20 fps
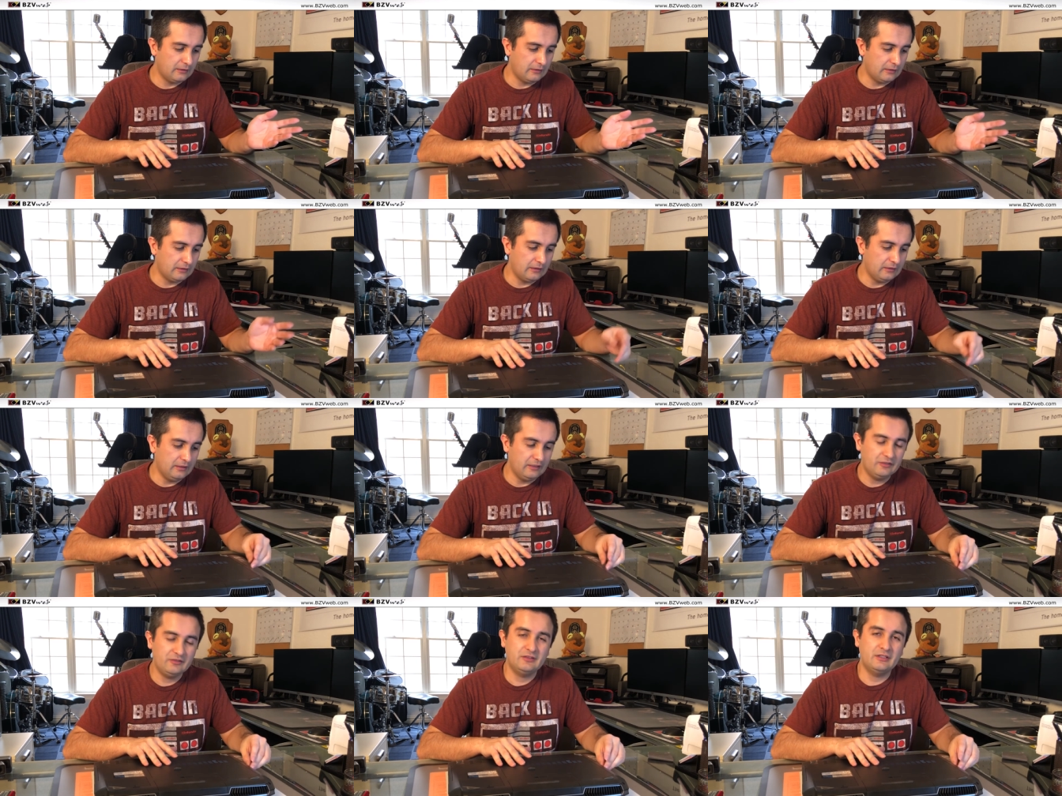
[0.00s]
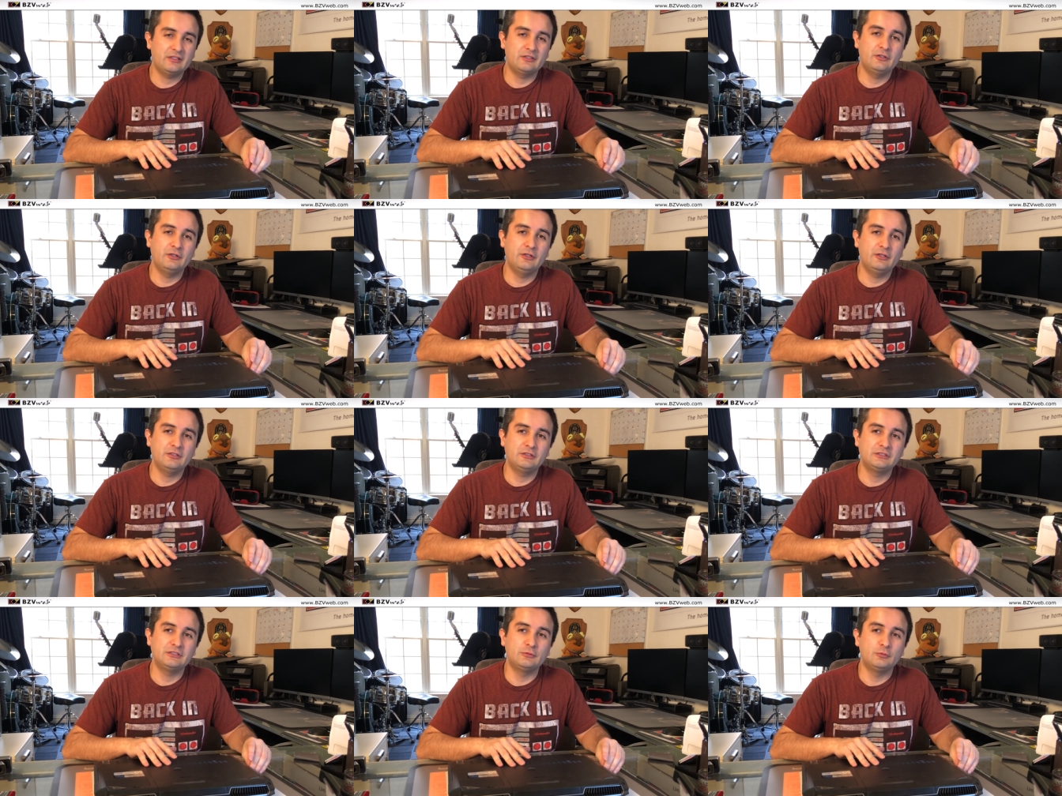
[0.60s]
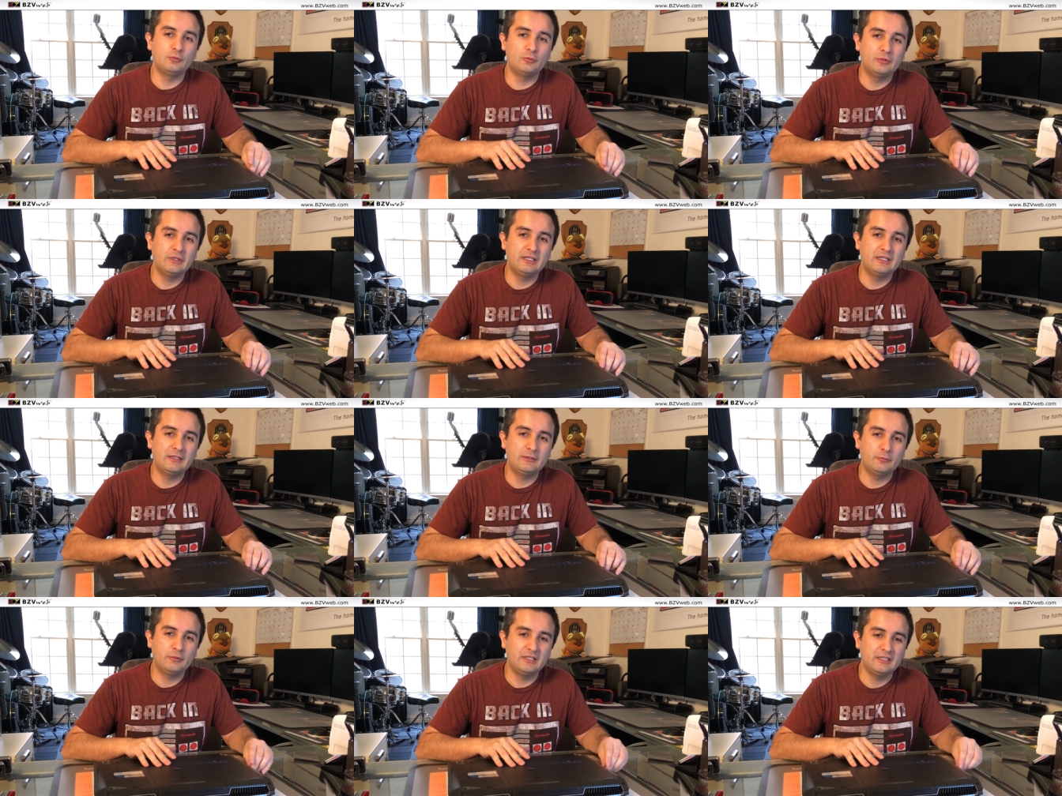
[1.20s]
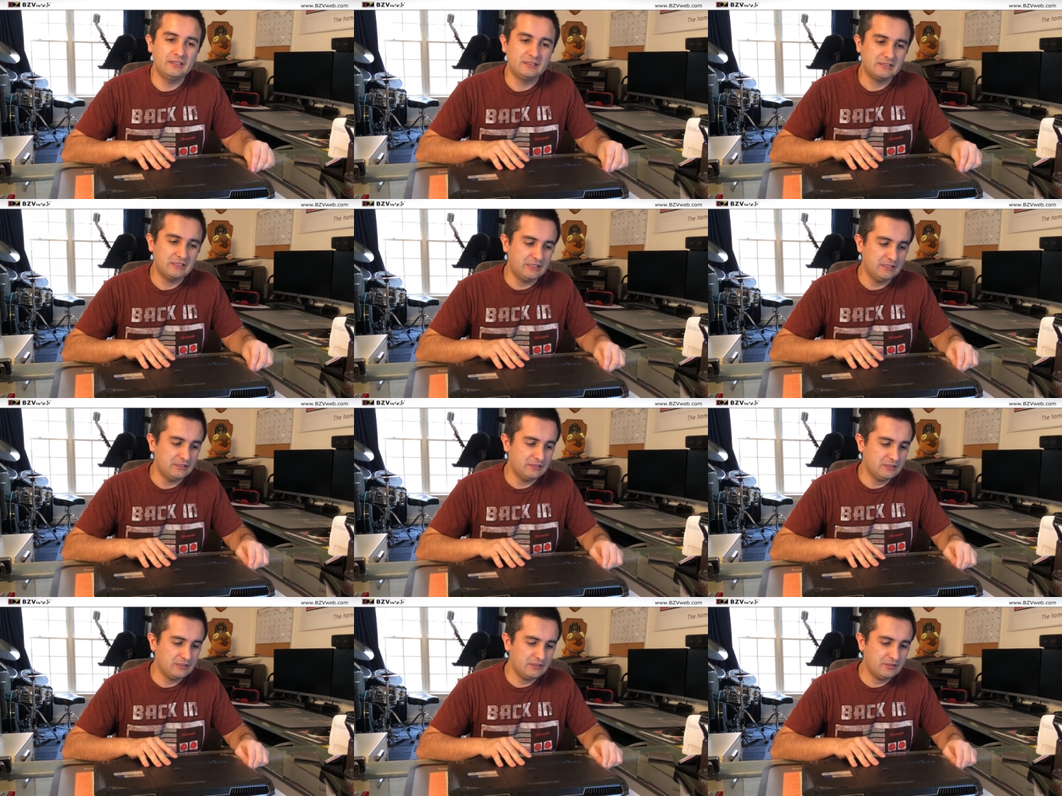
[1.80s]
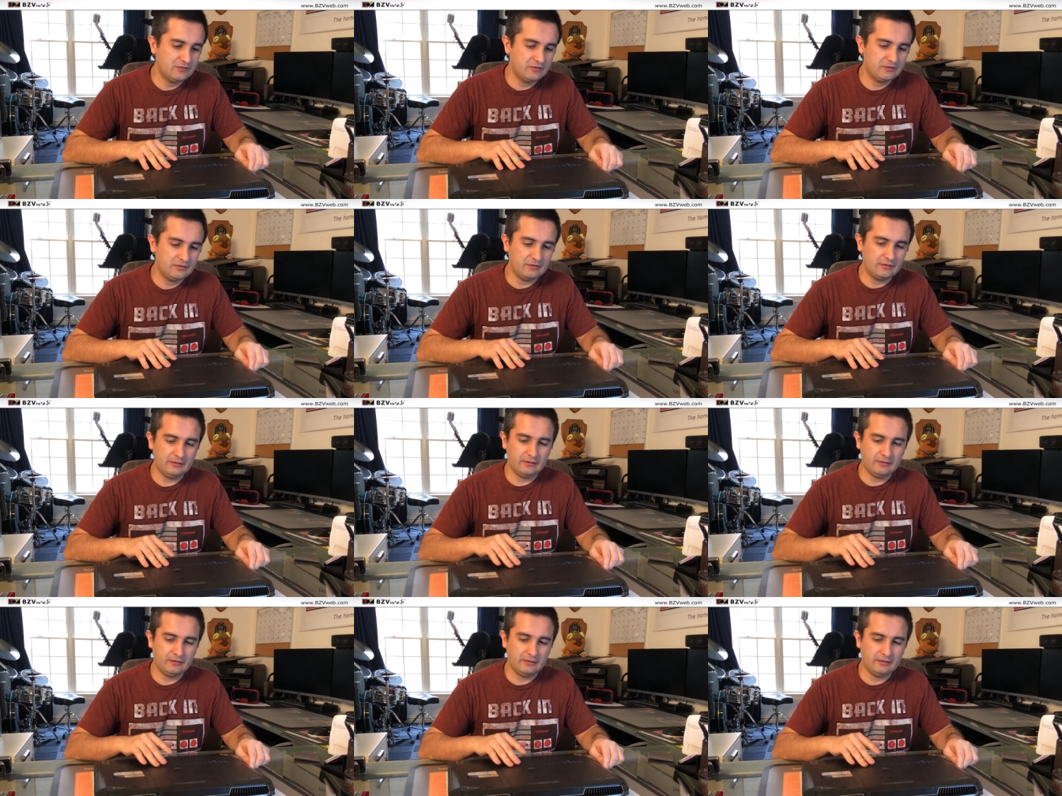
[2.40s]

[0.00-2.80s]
unless technology really changes.